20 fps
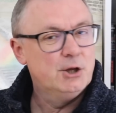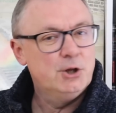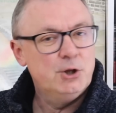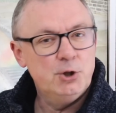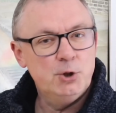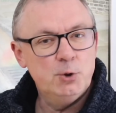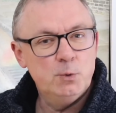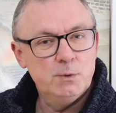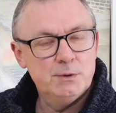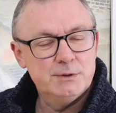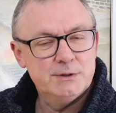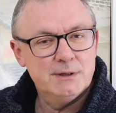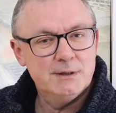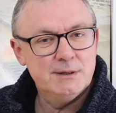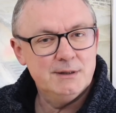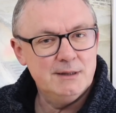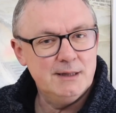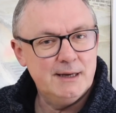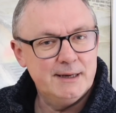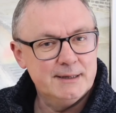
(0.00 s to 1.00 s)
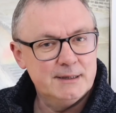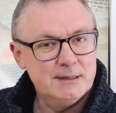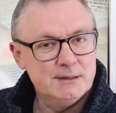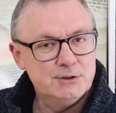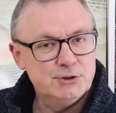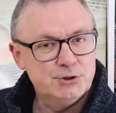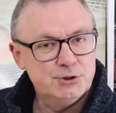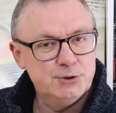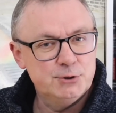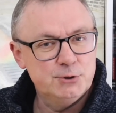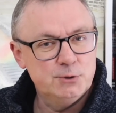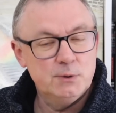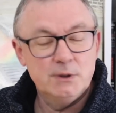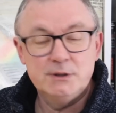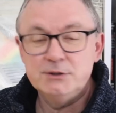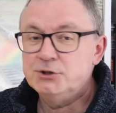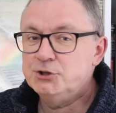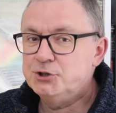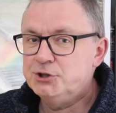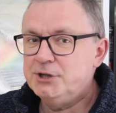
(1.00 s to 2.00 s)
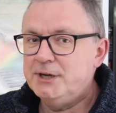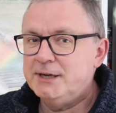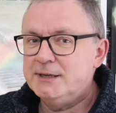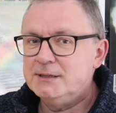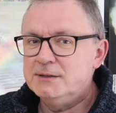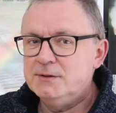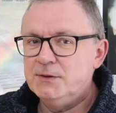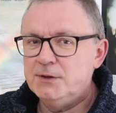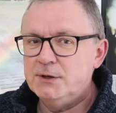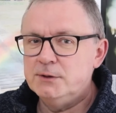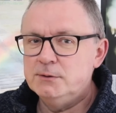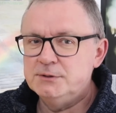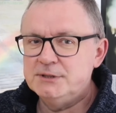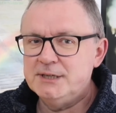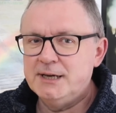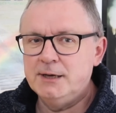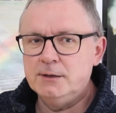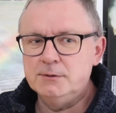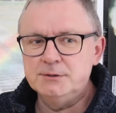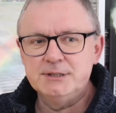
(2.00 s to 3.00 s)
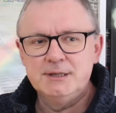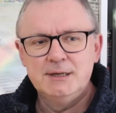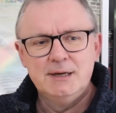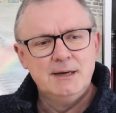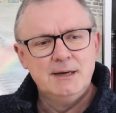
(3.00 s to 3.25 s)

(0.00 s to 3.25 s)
you would like to check those out.